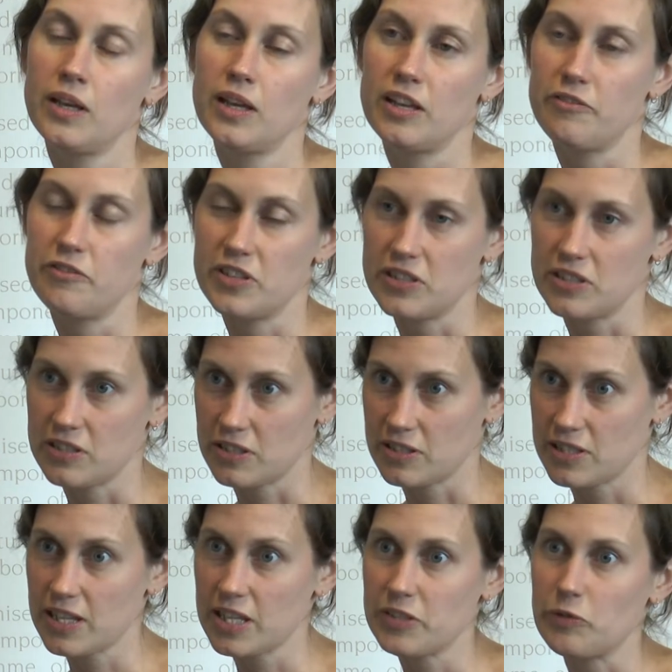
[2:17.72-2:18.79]
If this is
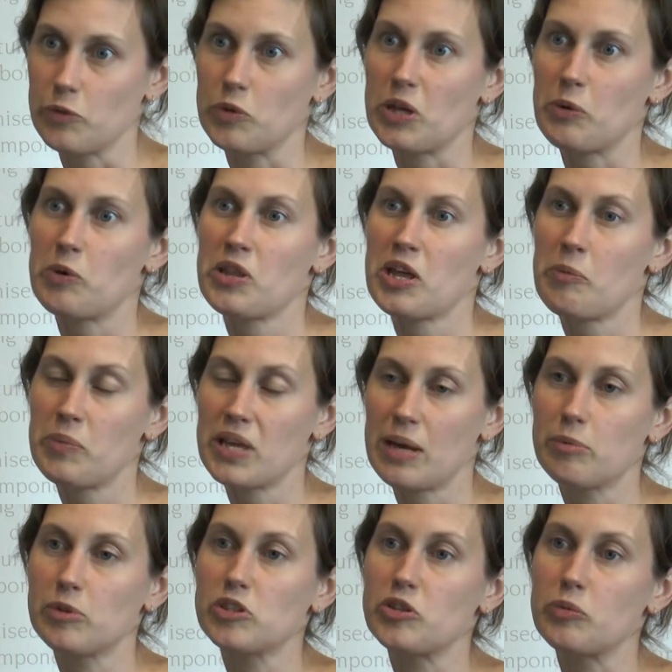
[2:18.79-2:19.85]
successful, they will then be
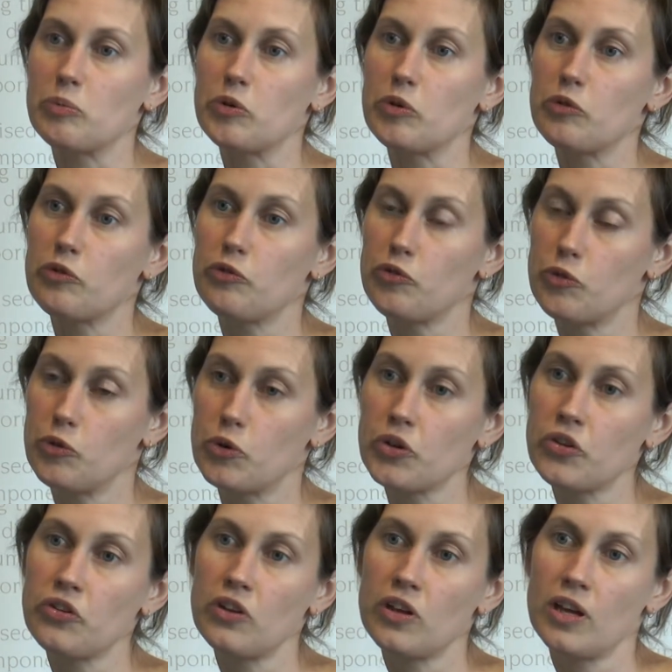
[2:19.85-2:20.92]
able to move
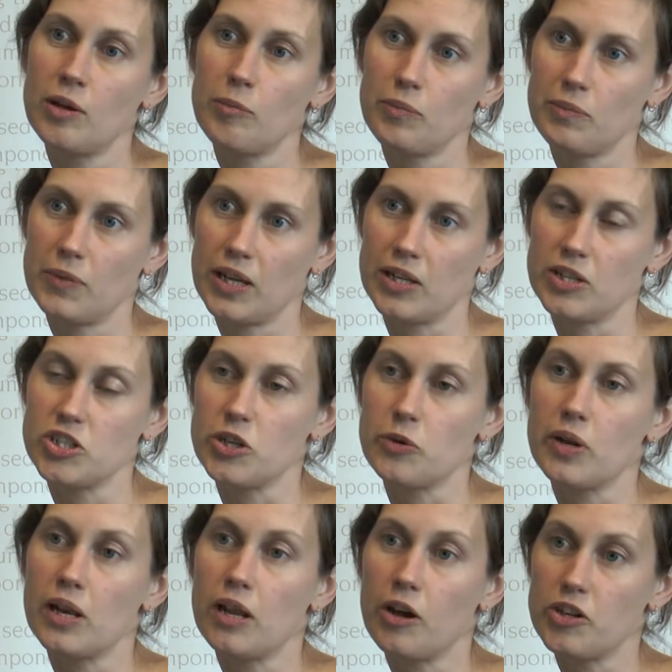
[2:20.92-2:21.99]
forwards and do
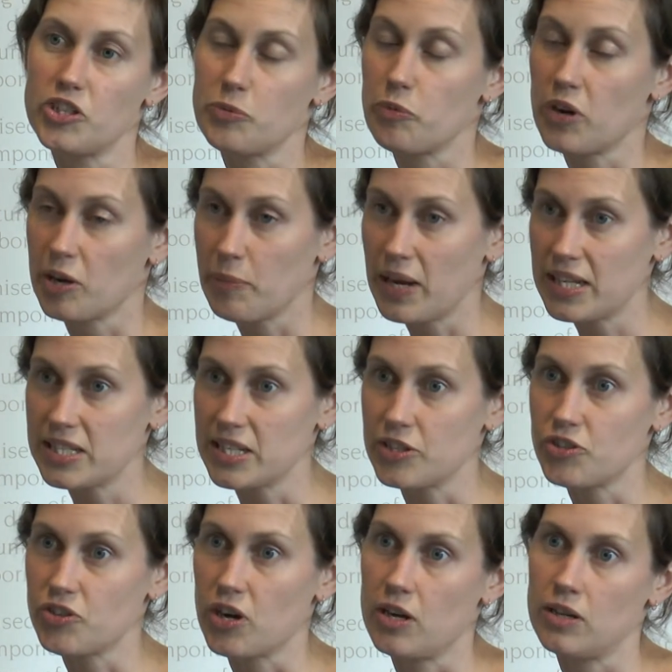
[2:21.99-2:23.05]
a larger
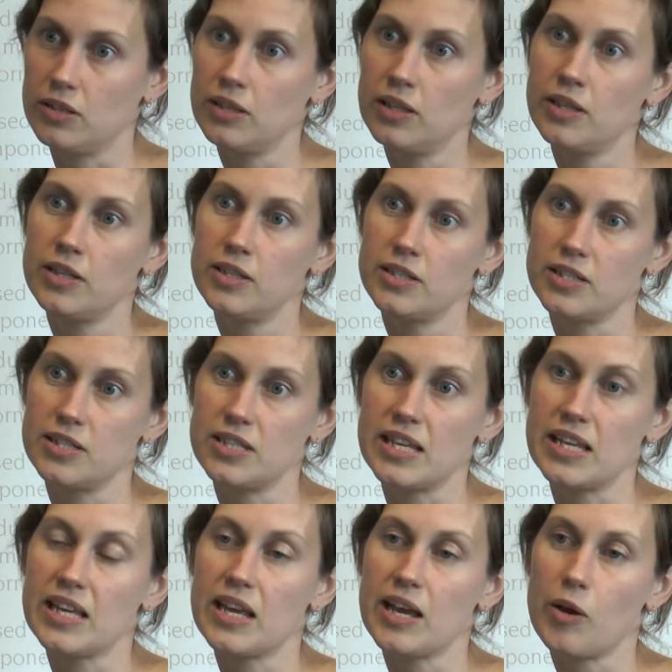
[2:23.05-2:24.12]
pragmatic trial to see